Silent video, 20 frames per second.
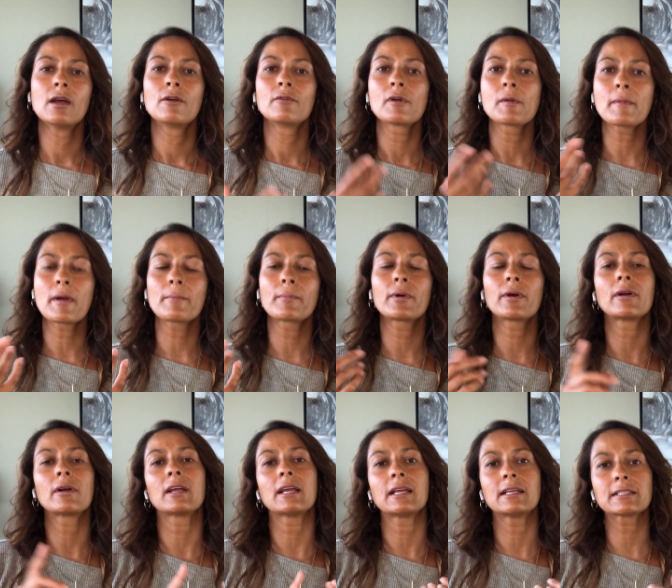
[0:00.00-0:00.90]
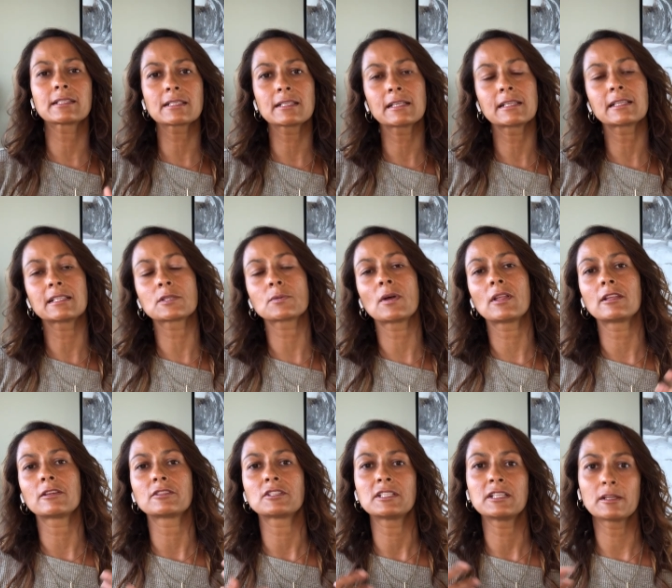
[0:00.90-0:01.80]
Remember, insulin as
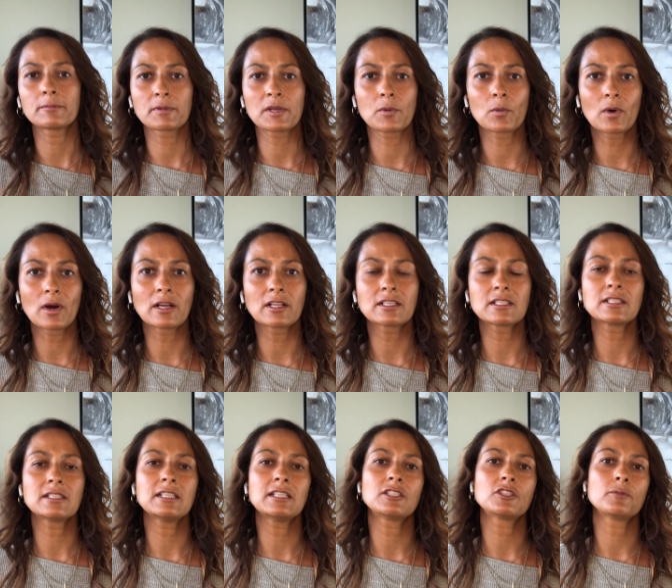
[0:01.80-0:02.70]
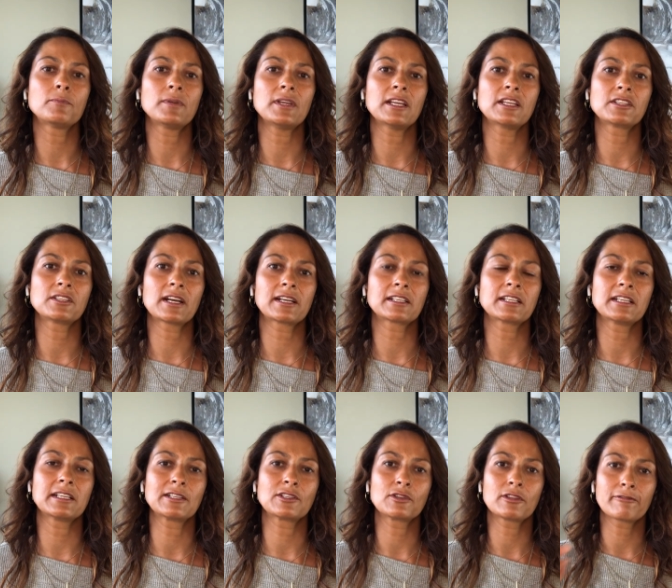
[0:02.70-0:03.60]
well as GLP-1s need to be
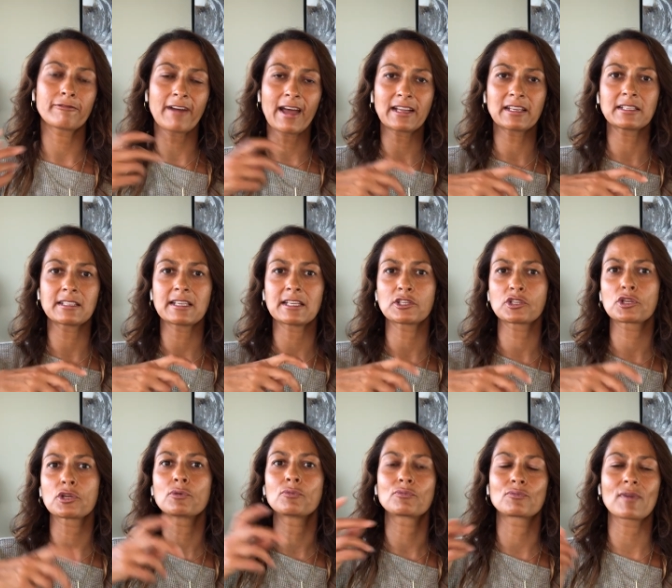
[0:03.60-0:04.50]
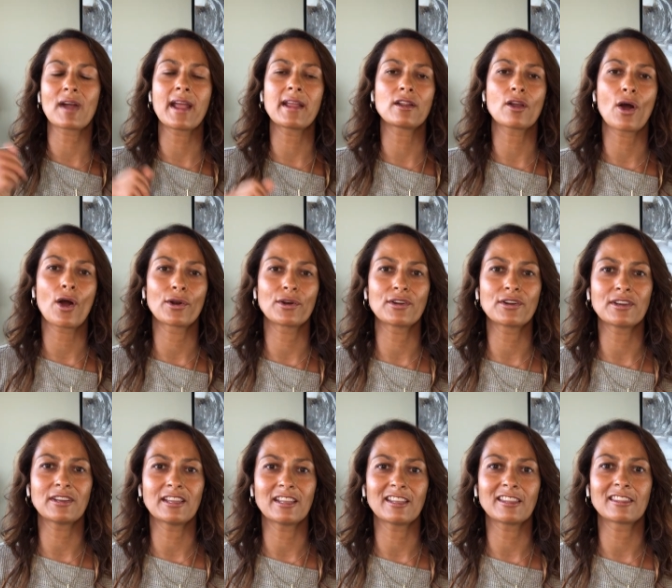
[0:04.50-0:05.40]
injected into the fatty tissue right
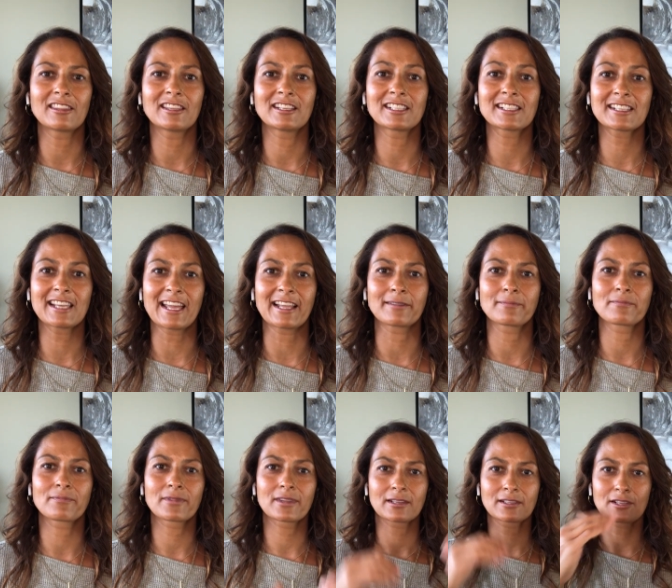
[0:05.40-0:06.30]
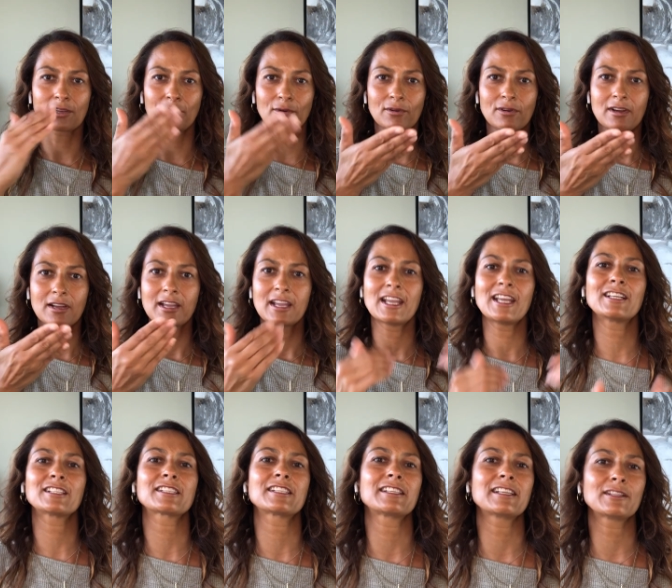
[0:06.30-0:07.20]
underneath the skin. So
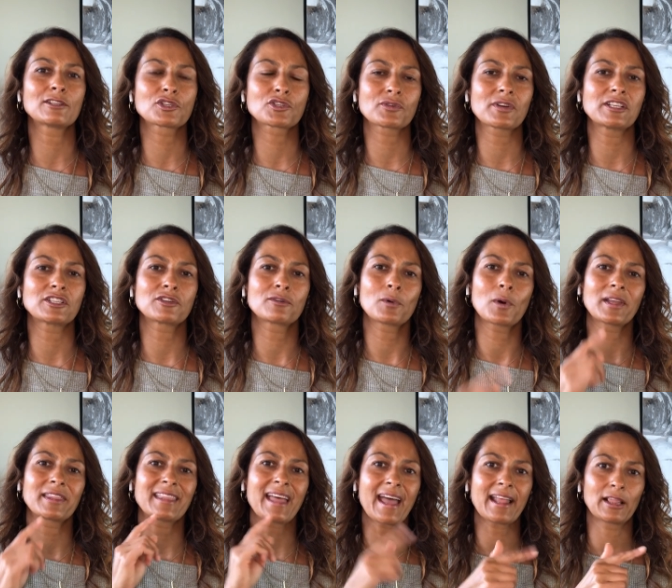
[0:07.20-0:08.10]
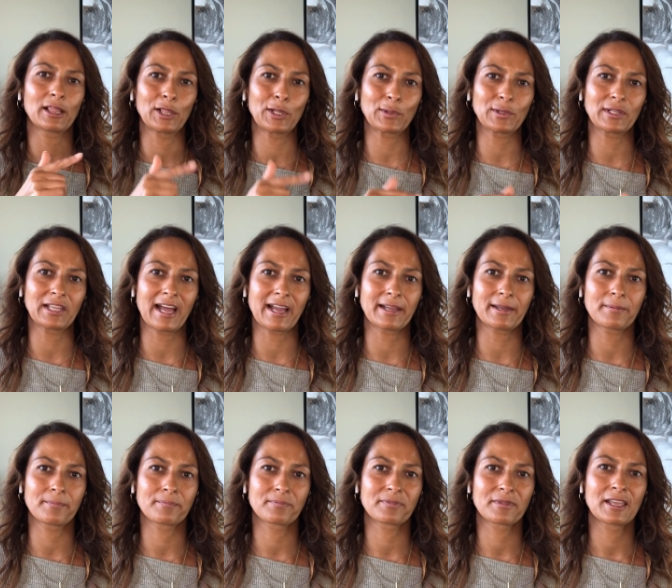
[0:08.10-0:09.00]
here's an illustration of what that looked like.
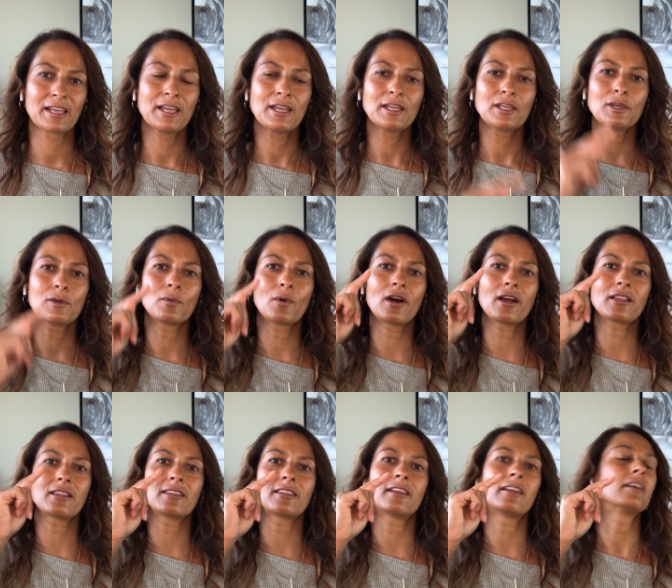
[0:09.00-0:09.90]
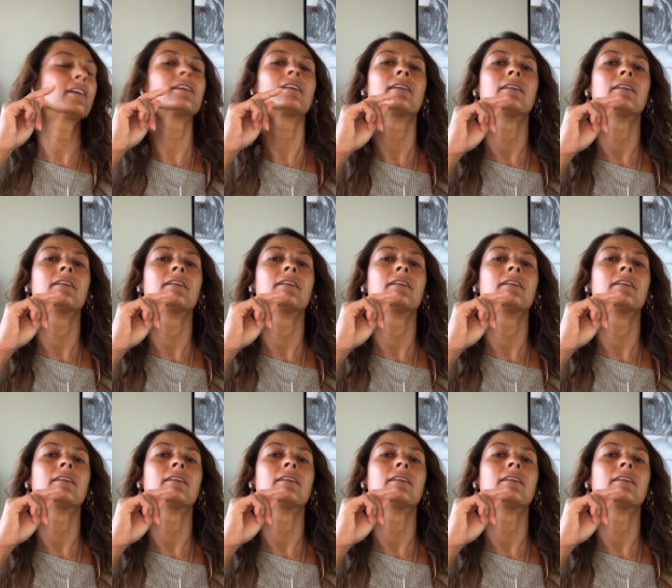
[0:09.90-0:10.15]
You want the